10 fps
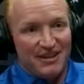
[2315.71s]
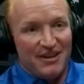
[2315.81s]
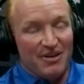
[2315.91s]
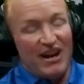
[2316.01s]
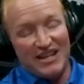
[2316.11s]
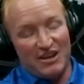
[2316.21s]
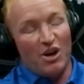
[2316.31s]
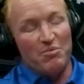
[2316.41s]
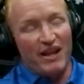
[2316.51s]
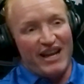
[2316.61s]
or as
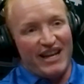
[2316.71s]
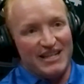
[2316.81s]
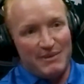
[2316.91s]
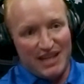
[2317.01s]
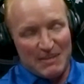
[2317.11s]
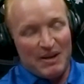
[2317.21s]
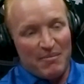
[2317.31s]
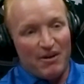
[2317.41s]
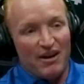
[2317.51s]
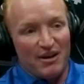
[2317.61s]
our plant has to make a spec
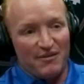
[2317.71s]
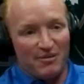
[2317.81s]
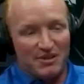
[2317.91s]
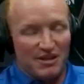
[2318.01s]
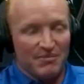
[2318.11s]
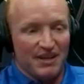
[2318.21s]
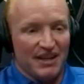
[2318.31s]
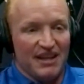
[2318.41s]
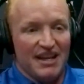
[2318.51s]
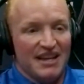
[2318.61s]
product from
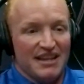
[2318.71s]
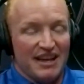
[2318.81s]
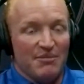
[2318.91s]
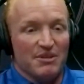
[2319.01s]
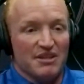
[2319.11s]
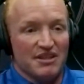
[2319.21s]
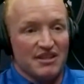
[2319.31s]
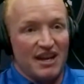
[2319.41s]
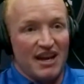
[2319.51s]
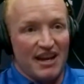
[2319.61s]
something that it was
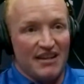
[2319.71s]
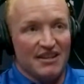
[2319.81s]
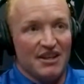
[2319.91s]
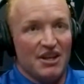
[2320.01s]
designed